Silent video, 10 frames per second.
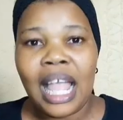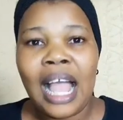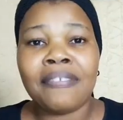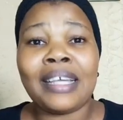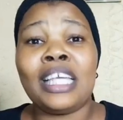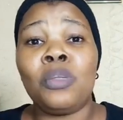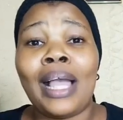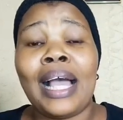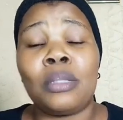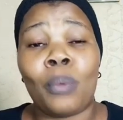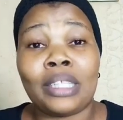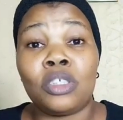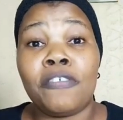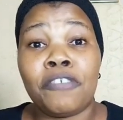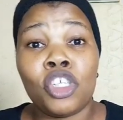After Kiddwaya and
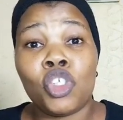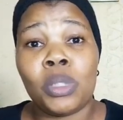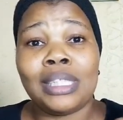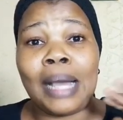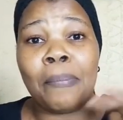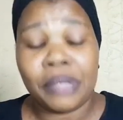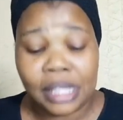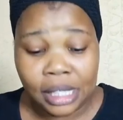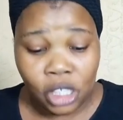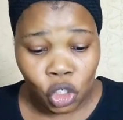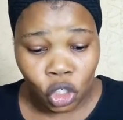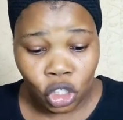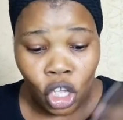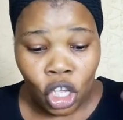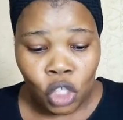Watoni finished doing their
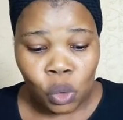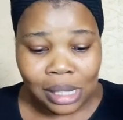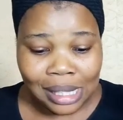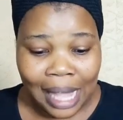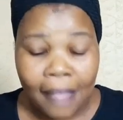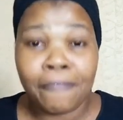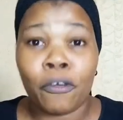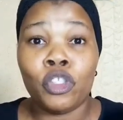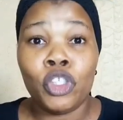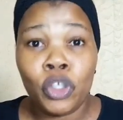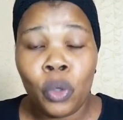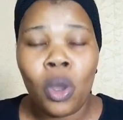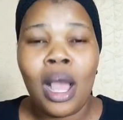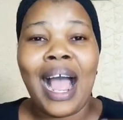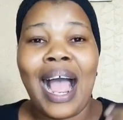presentation, it was time for
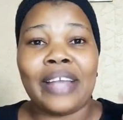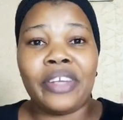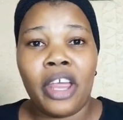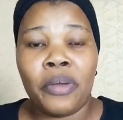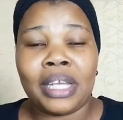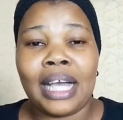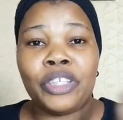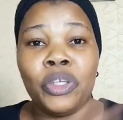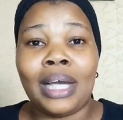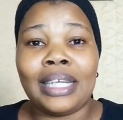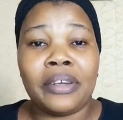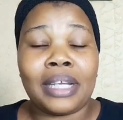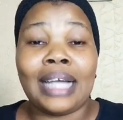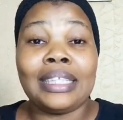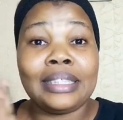Neo and Erica. Neo and
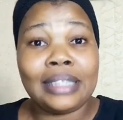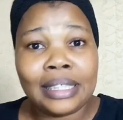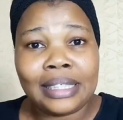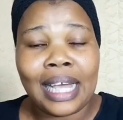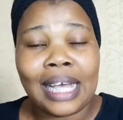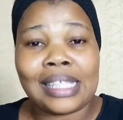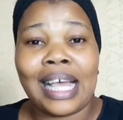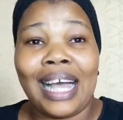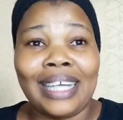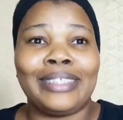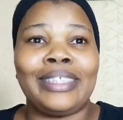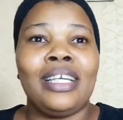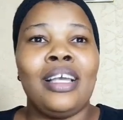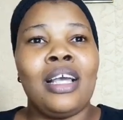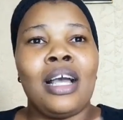Erica, they did theirs, and
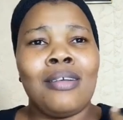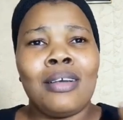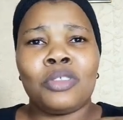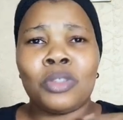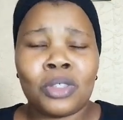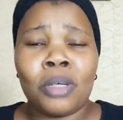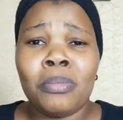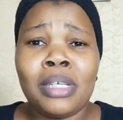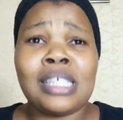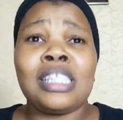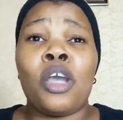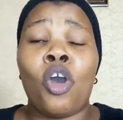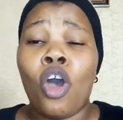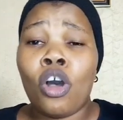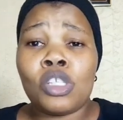to some reason, they
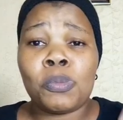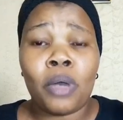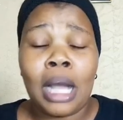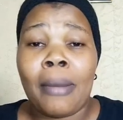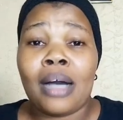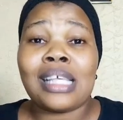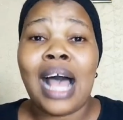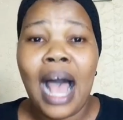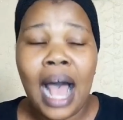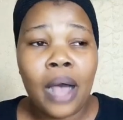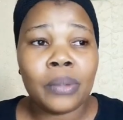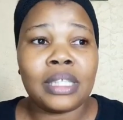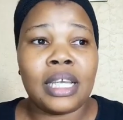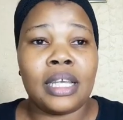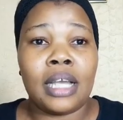all spoke about how
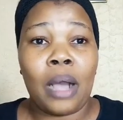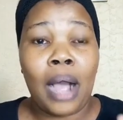they,